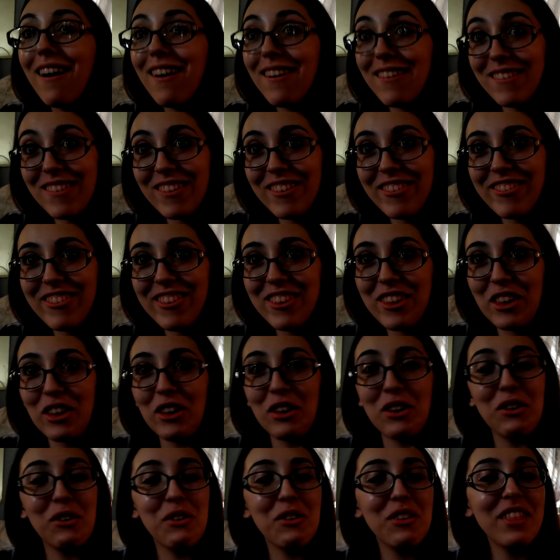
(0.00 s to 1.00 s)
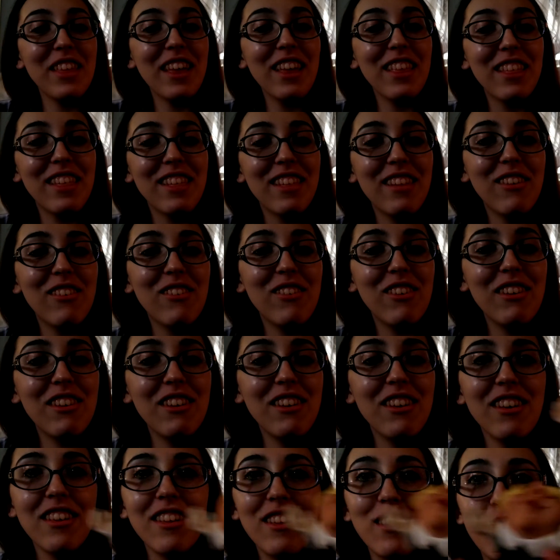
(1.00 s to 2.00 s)
Oh, you too? That's so
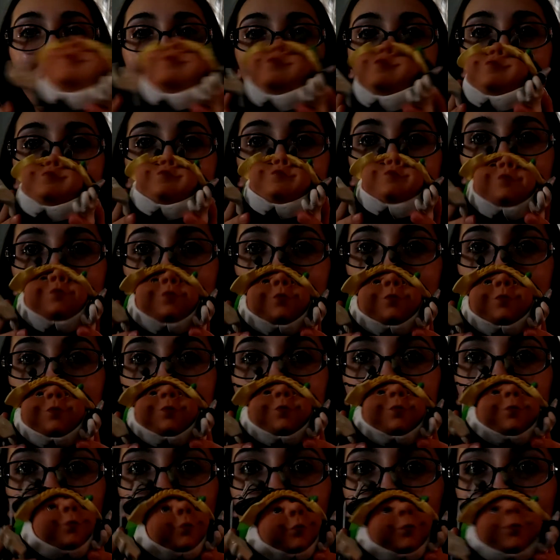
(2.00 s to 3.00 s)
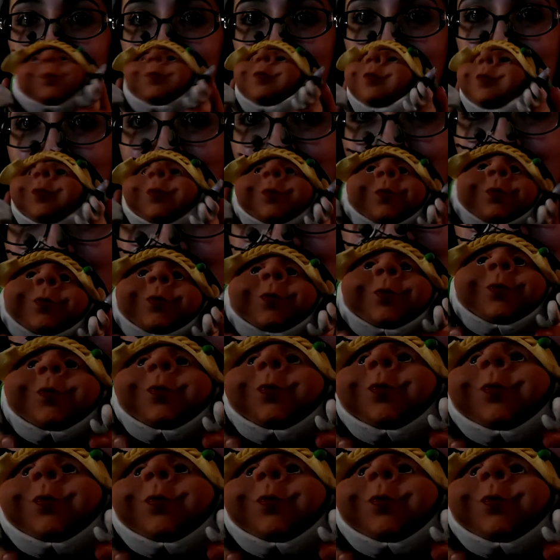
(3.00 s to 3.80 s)
good. Oh, great.